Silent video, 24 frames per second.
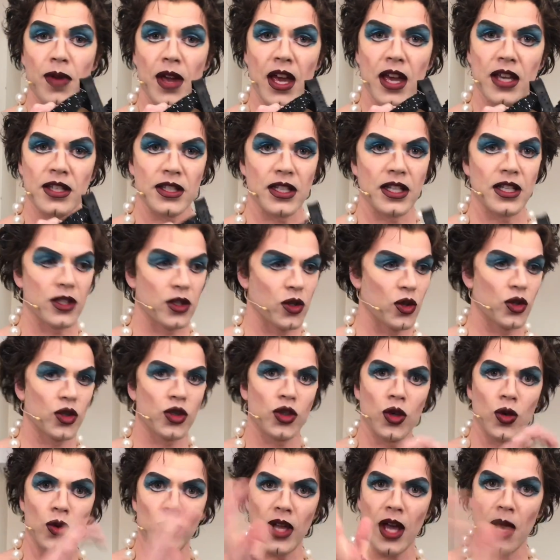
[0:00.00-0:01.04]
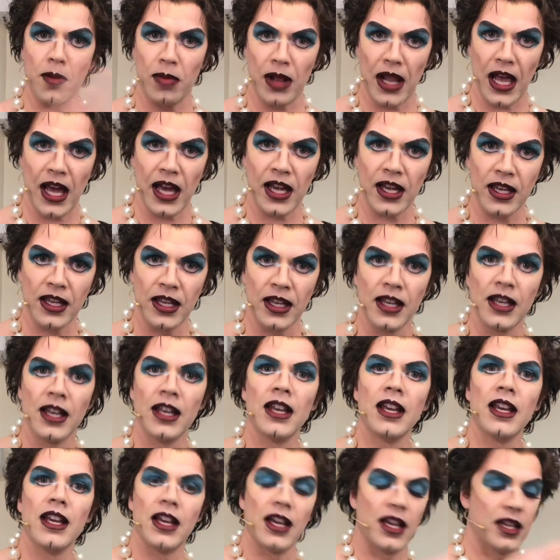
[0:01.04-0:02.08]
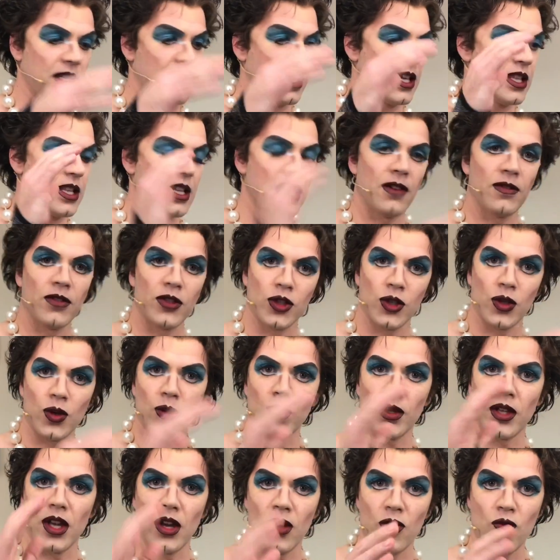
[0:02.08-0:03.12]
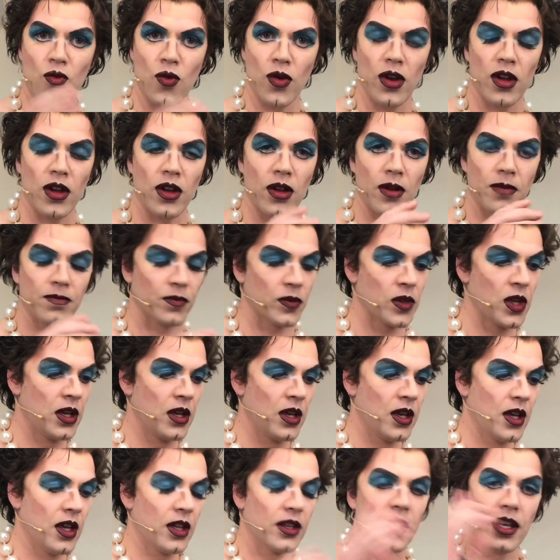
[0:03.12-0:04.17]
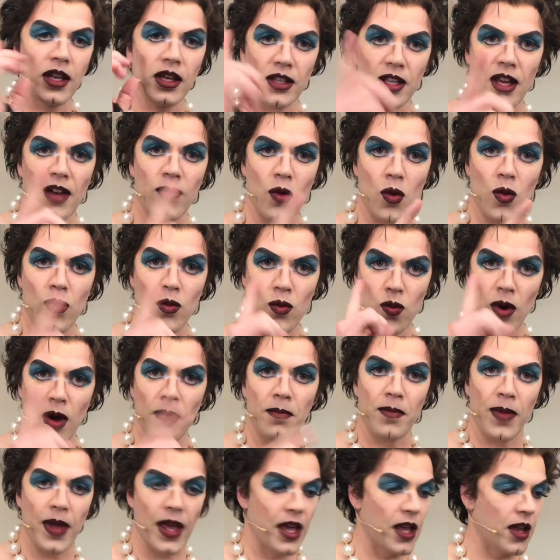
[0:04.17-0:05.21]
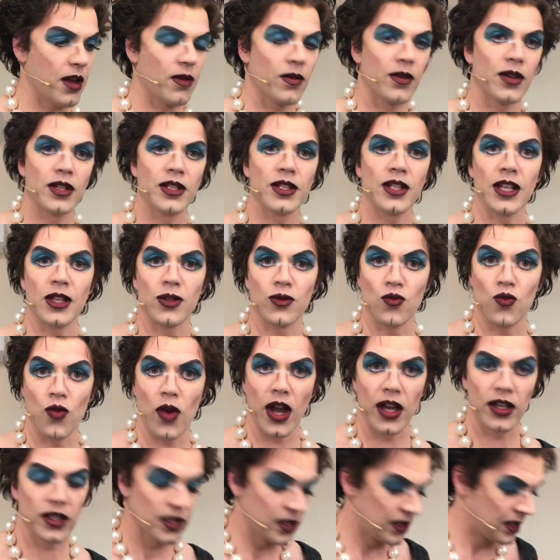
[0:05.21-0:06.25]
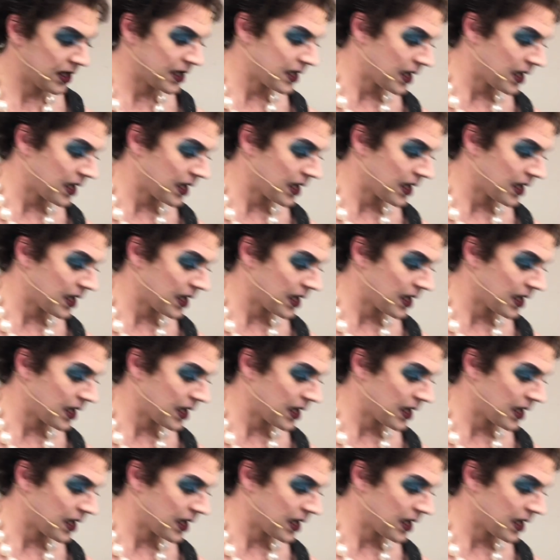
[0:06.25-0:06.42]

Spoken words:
pairs of these. I've got 2 that are black, and then the other 2 that are the other 1 pair is red.